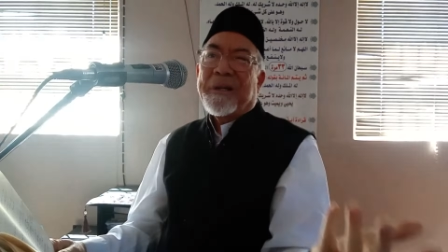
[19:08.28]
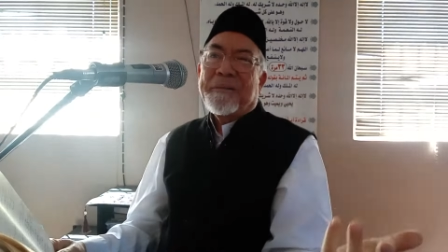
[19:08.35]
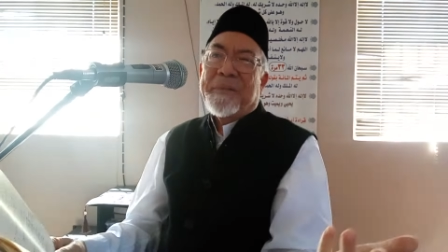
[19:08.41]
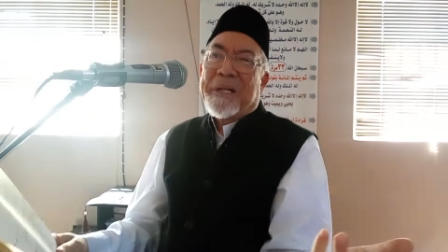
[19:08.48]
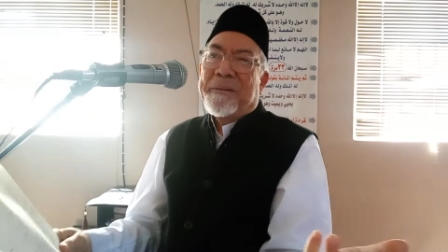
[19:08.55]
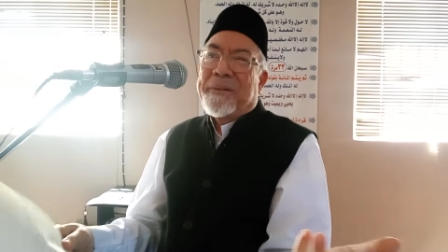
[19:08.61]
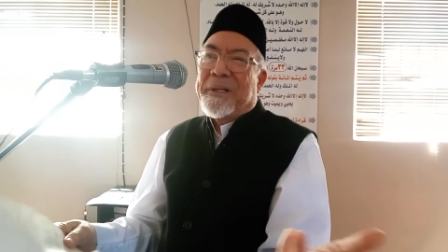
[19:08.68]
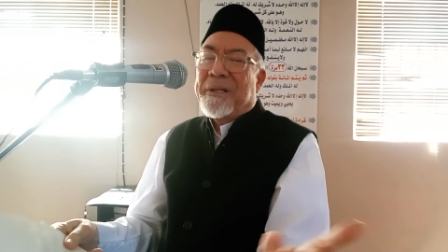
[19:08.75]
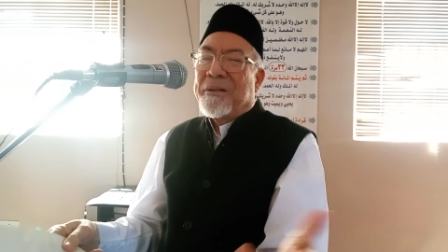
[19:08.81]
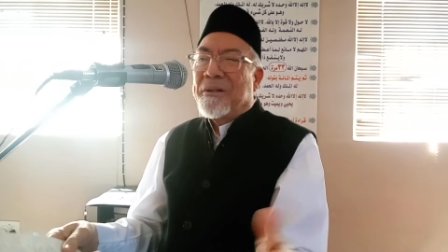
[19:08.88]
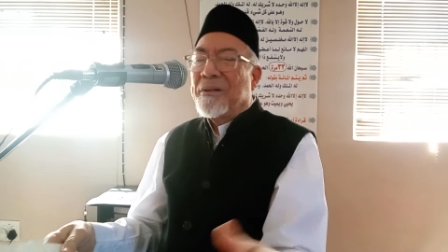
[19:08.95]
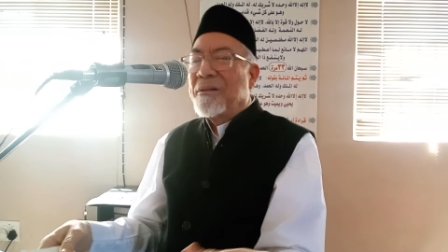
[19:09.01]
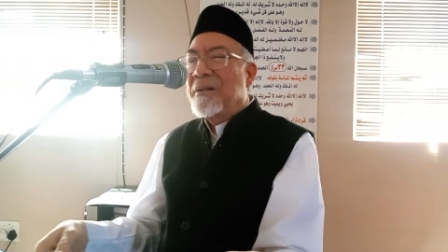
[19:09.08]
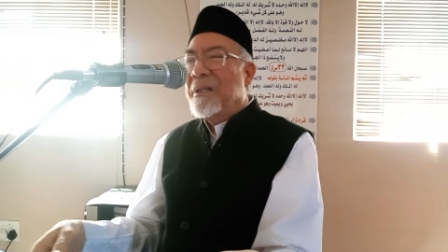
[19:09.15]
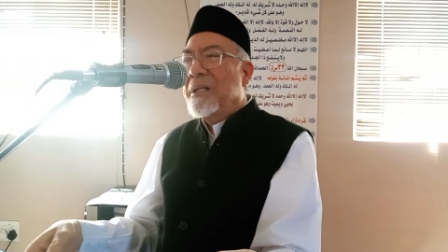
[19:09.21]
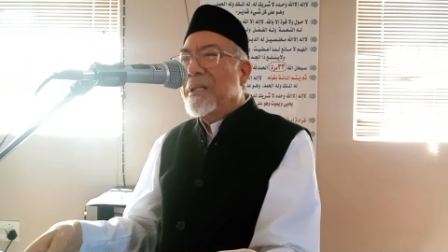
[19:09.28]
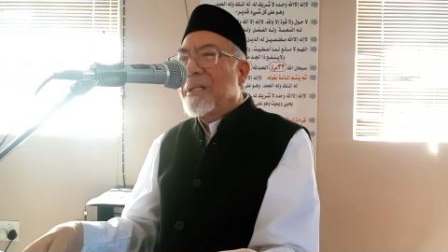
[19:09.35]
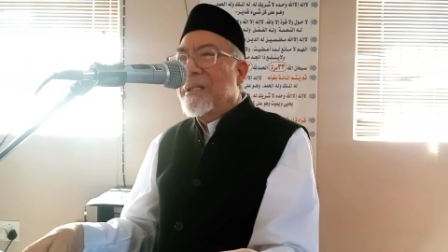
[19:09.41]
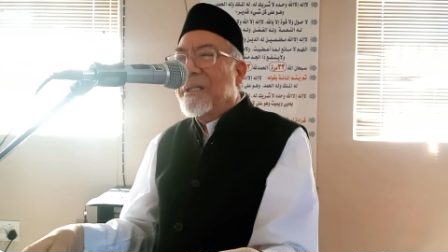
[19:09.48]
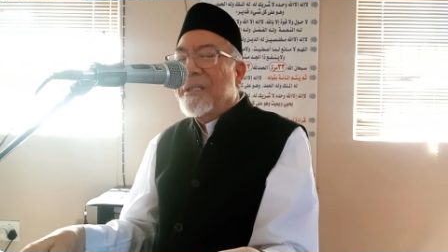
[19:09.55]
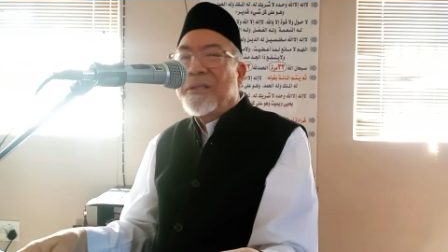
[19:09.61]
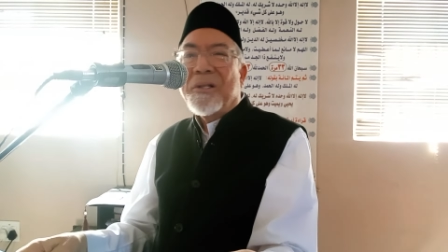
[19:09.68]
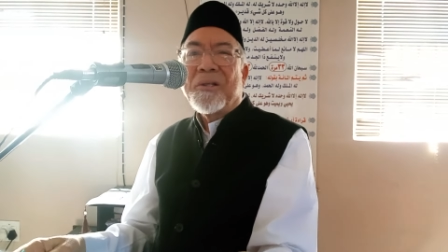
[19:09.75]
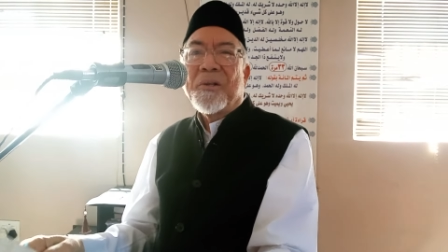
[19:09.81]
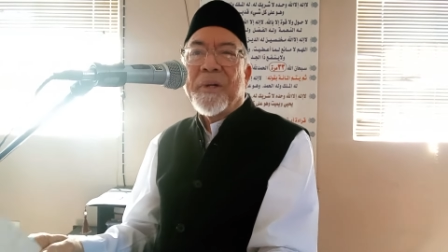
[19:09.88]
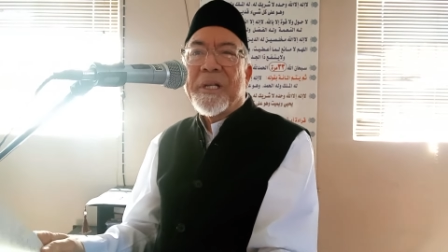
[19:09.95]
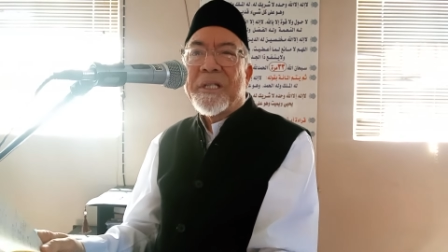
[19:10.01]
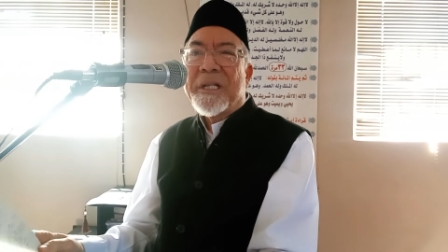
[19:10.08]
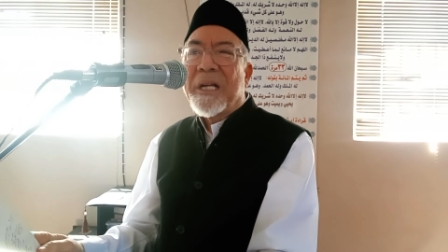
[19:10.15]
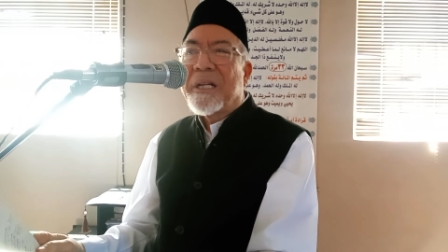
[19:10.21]
Maybe, you know, he's not
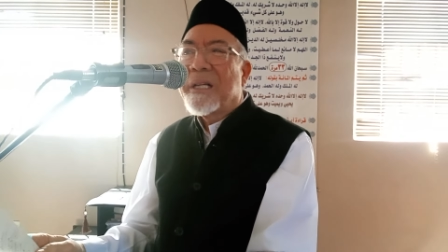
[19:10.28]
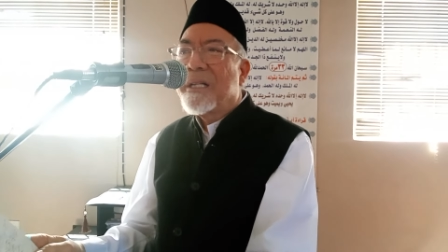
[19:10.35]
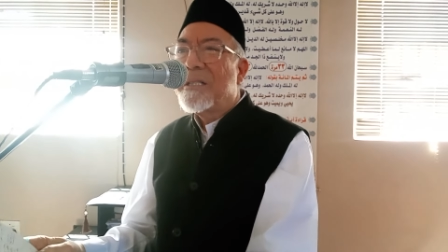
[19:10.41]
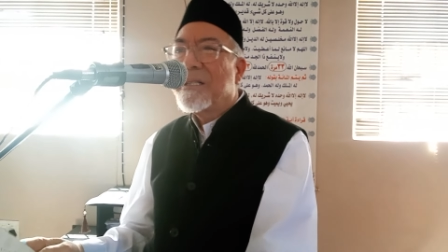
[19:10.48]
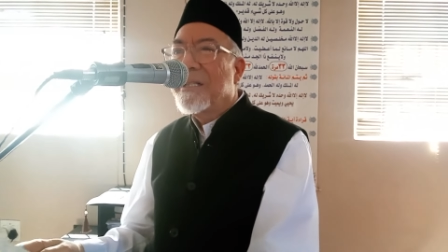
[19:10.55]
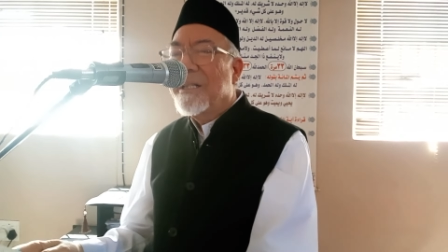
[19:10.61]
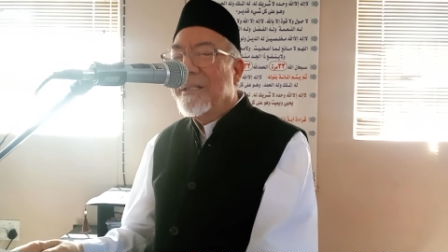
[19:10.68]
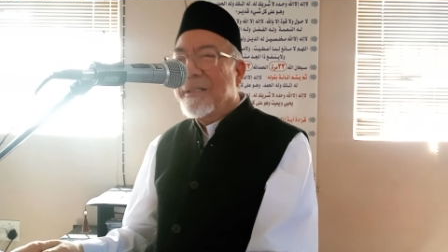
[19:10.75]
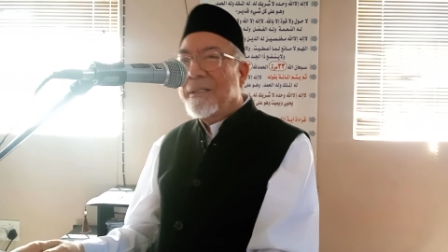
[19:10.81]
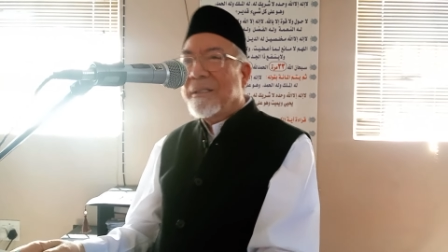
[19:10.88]
doing shirk, he's.